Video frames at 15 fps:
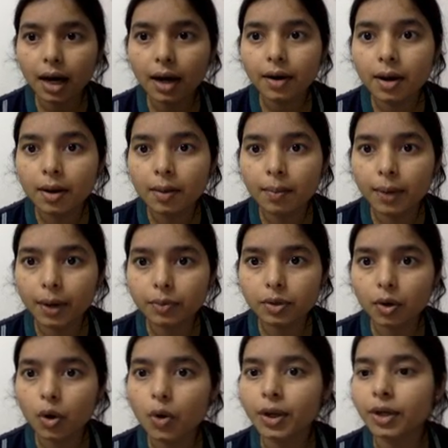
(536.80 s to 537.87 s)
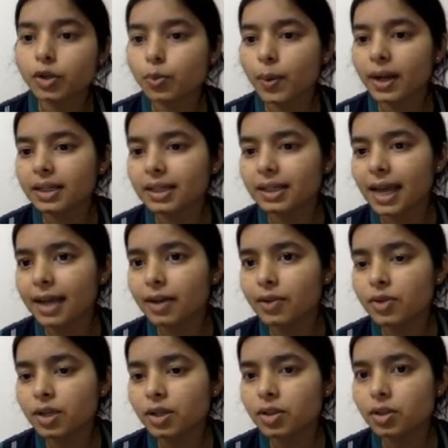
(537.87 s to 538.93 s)
code and let us see in our
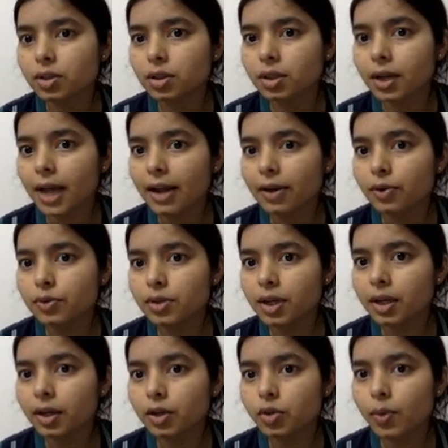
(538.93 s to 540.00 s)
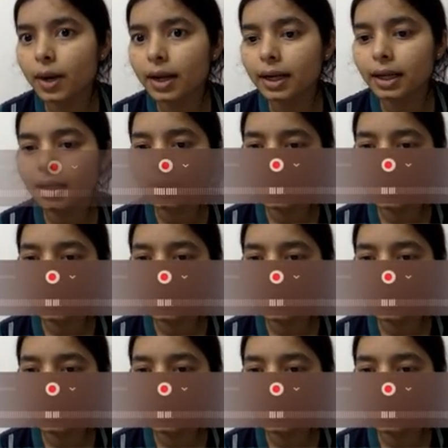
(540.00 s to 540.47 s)
browser. Okay, 20. Can you